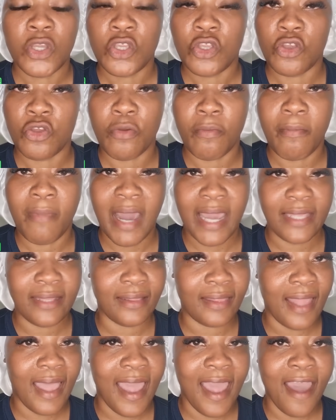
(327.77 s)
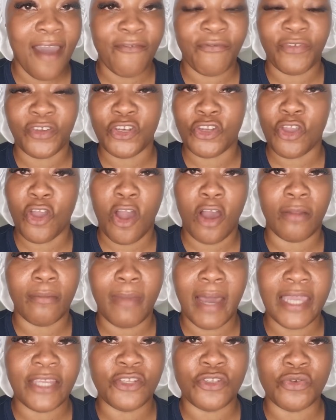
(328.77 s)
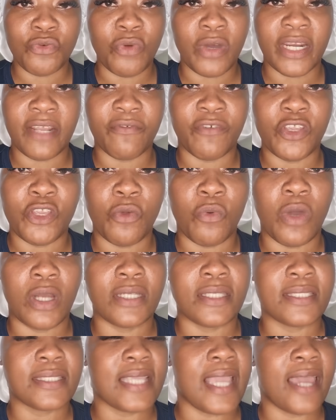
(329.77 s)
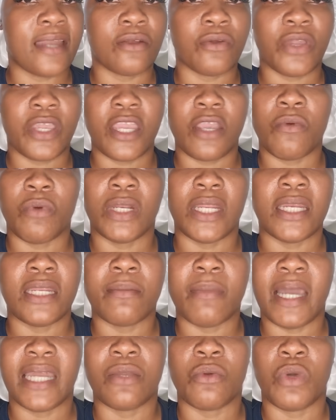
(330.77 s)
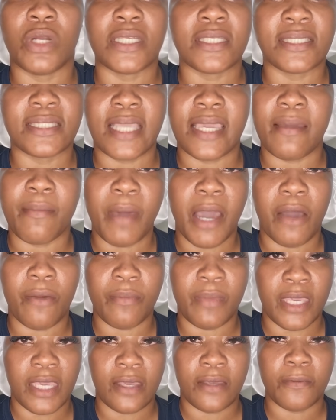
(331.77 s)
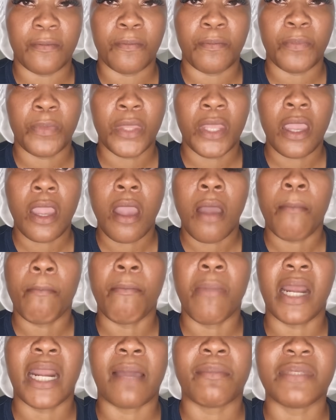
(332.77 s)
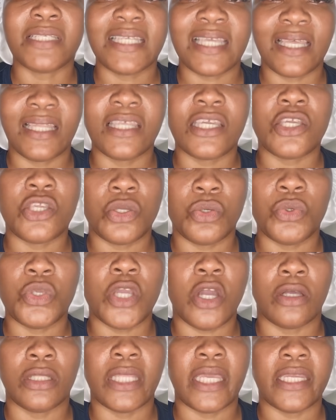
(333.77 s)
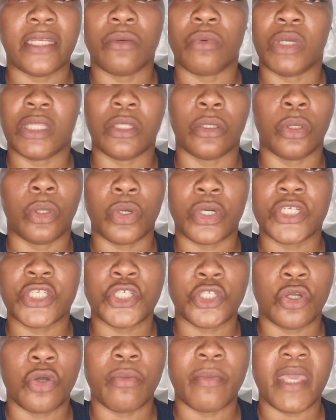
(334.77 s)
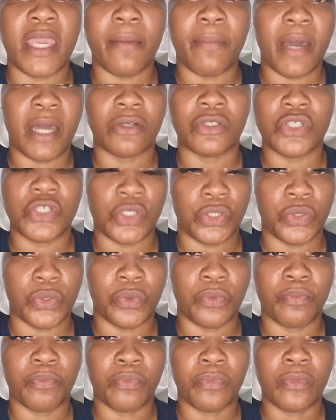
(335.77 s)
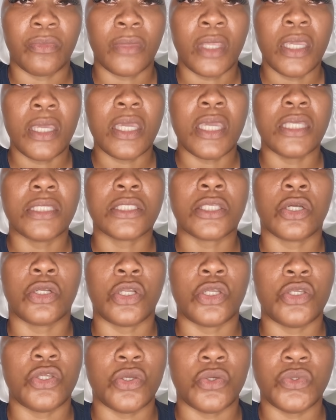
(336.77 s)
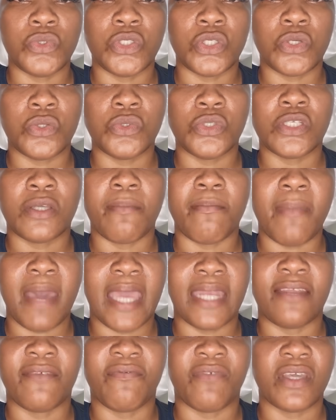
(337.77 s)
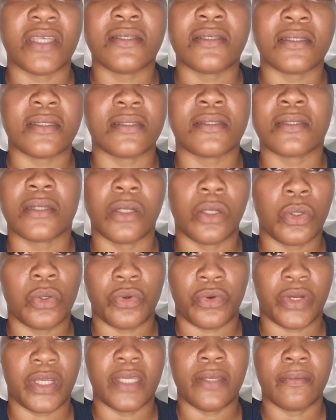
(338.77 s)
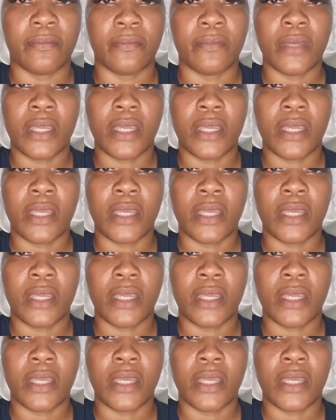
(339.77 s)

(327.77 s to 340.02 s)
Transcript: You might laugh and y'all might do whatever you want to say. I don't care what anybody want to say about me. But I'm telling you, young lady, what the Lord showed me about you. He's going to use you to manifest his glory.